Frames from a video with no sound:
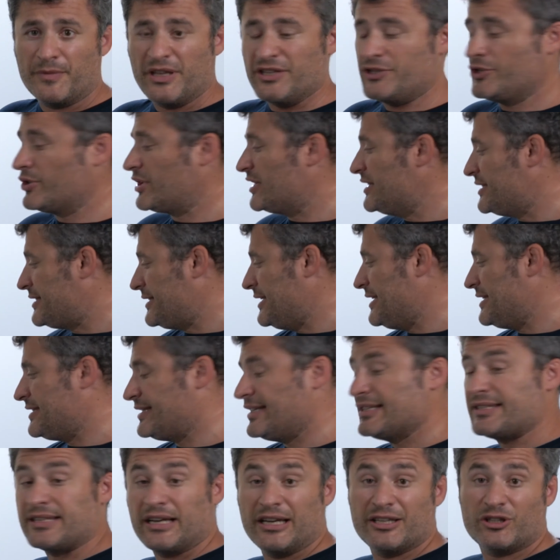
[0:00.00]
As you can see, it's
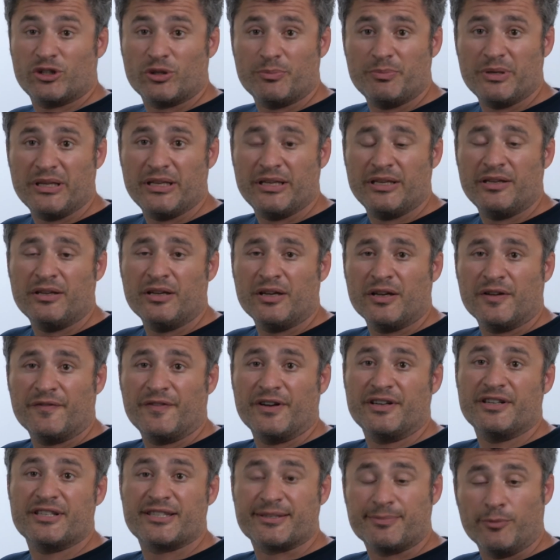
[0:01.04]
designed to be
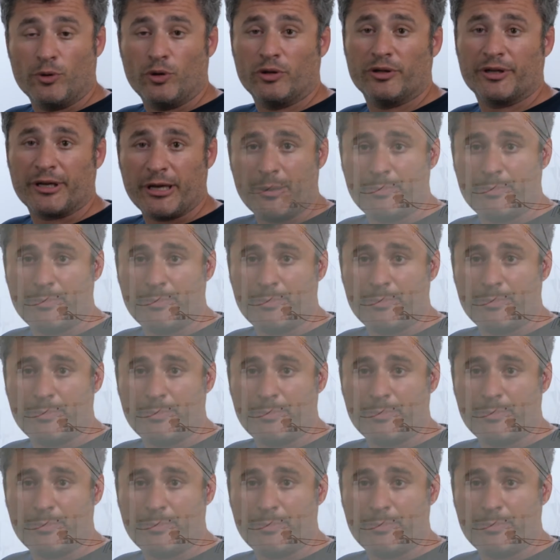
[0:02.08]
very small and